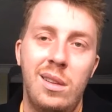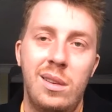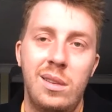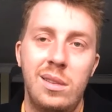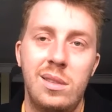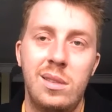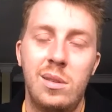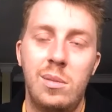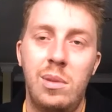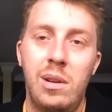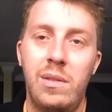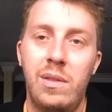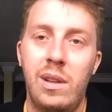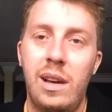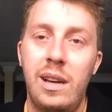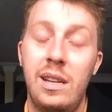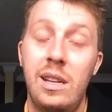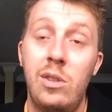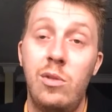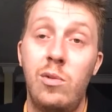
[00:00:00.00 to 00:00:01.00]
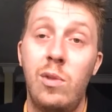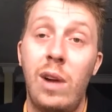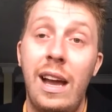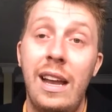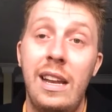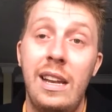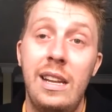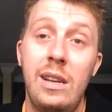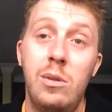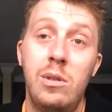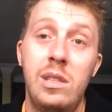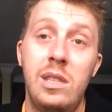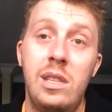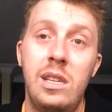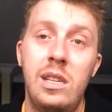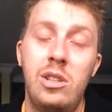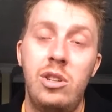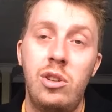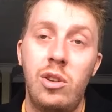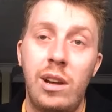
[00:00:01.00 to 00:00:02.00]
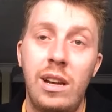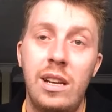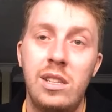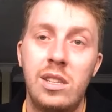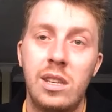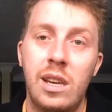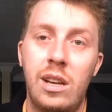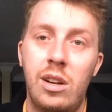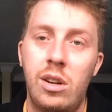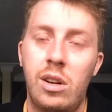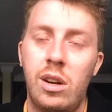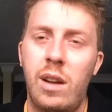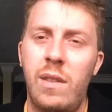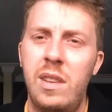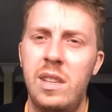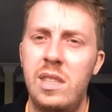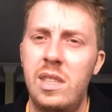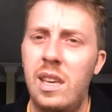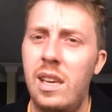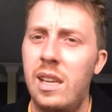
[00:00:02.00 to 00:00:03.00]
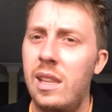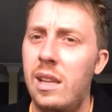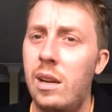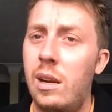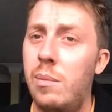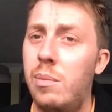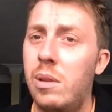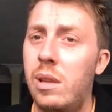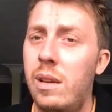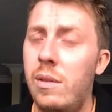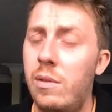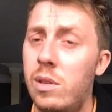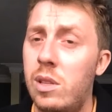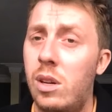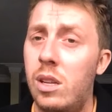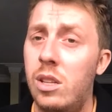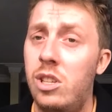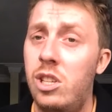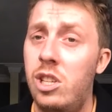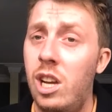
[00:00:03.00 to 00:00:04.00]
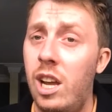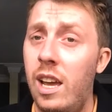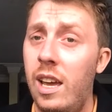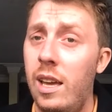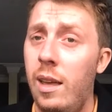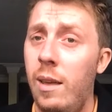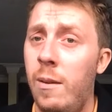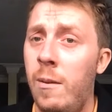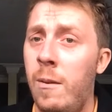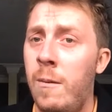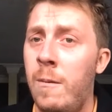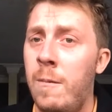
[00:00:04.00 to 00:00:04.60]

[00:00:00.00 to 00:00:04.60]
it's a little bit of a lie, he didn't write it. He was the translator of this thing that I believe was called Chegg.